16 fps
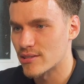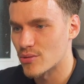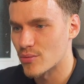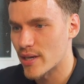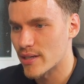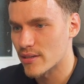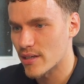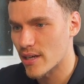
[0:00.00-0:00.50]
to
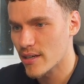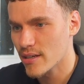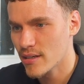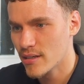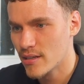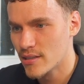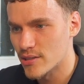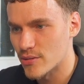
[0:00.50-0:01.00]
add, okay?
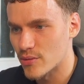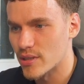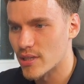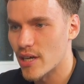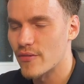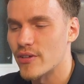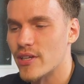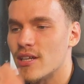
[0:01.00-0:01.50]
So we've got
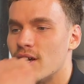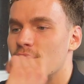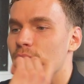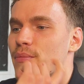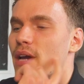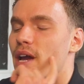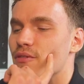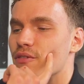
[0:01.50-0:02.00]
nothing aligned
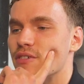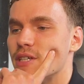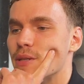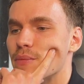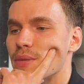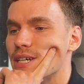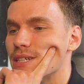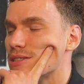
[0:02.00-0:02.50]
but everything in
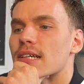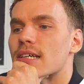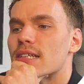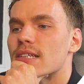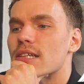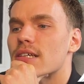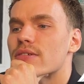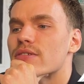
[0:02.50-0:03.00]
place.
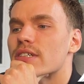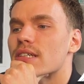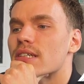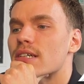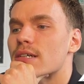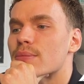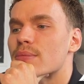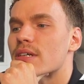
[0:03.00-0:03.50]
Nothing
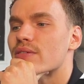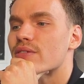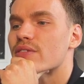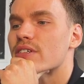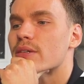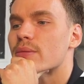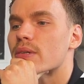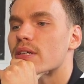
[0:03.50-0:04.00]
aligned but
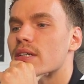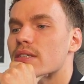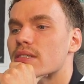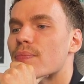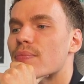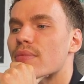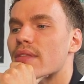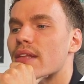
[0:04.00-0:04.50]
everything in
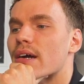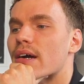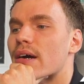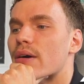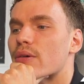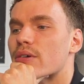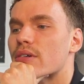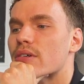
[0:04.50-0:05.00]
place. Now,
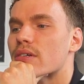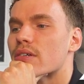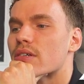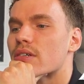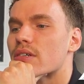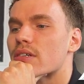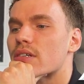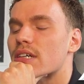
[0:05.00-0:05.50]
how
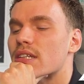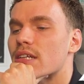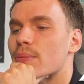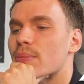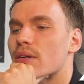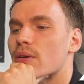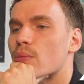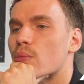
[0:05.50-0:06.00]
can there
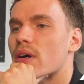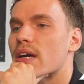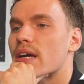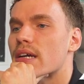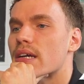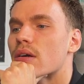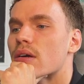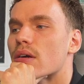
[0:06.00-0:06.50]
be a
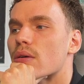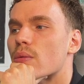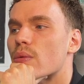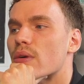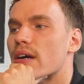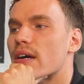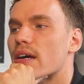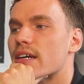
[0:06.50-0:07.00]
way
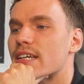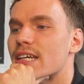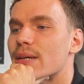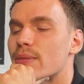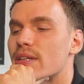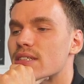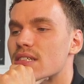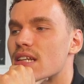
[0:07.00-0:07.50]
where I
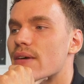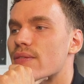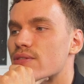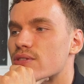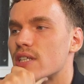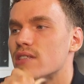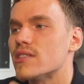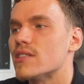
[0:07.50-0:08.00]
keep this left
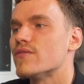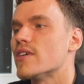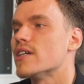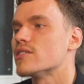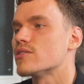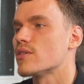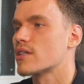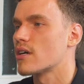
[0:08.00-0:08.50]

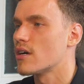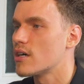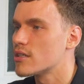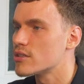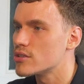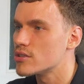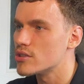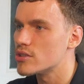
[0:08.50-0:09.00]
justified so I
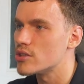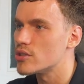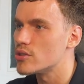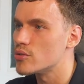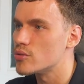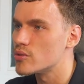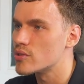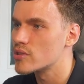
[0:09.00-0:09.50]
can't
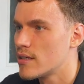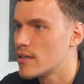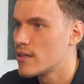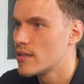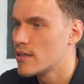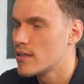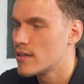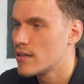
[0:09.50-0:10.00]
use
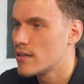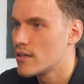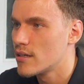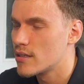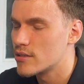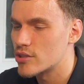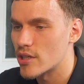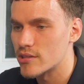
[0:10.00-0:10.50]

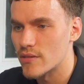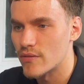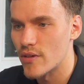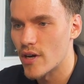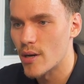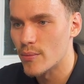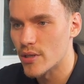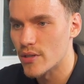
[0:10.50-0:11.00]

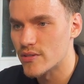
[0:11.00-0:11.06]
justify on both